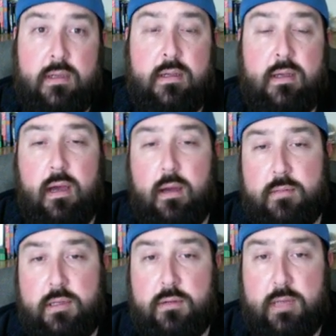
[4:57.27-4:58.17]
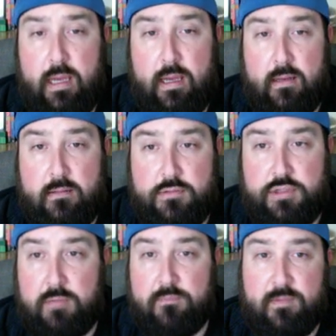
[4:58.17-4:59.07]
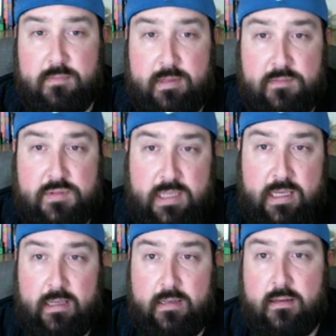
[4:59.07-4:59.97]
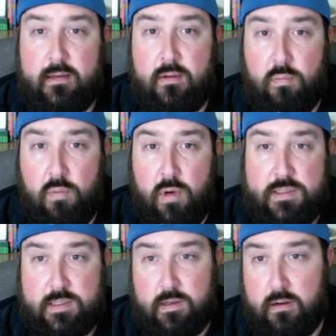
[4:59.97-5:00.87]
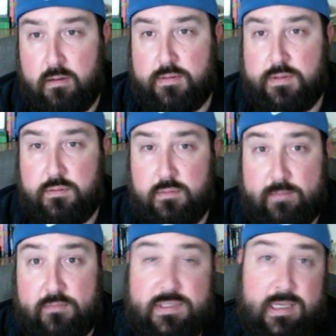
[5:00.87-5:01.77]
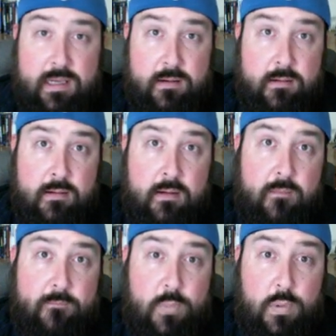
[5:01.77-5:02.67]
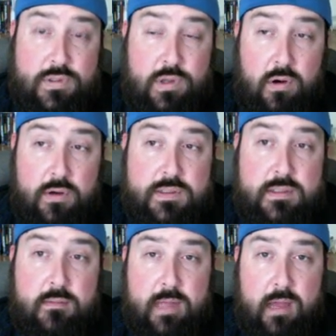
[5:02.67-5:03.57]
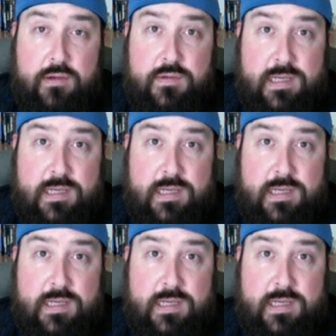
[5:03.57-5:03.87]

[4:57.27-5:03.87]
Um, you can jump from level 10, one star, to level 10, four stars without using